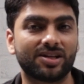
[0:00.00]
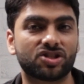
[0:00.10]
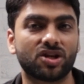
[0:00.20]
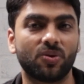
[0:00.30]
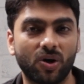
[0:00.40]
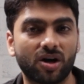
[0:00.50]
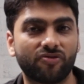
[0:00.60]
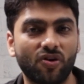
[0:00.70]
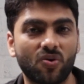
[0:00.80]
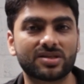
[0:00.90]
digital
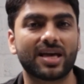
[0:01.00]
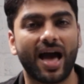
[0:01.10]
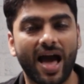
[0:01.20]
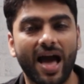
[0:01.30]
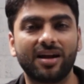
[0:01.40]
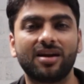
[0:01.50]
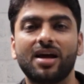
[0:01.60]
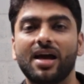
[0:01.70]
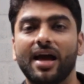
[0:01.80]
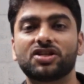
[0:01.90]
workflows, and
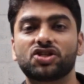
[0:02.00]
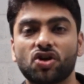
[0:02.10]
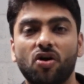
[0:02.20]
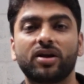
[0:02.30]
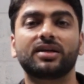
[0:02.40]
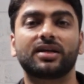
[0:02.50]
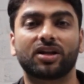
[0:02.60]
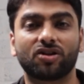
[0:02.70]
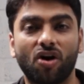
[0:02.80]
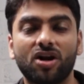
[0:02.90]
ensuring
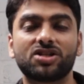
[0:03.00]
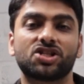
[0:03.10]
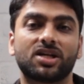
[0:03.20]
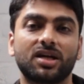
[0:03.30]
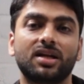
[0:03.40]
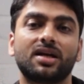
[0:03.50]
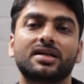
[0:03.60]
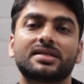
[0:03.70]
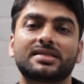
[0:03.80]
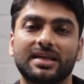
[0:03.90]
technological
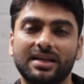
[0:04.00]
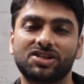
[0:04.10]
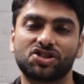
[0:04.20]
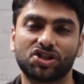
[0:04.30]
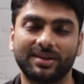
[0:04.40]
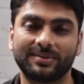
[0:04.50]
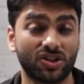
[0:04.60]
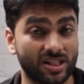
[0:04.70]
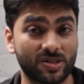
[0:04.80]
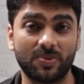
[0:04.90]
synergy. So
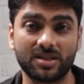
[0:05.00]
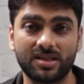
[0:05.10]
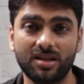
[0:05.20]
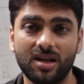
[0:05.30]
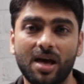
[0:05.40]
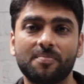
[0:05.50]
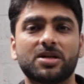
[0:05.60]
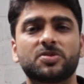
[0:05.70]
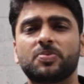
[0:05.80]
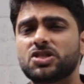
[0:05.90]
this person
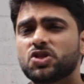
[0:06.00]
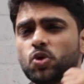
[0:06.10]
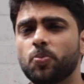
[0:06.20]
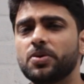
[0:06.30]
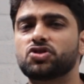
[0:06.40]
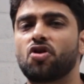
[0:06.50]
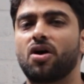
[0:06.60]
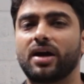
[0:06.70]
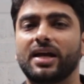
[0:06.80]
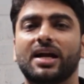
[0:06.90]
must be super
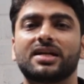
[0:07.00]
strong in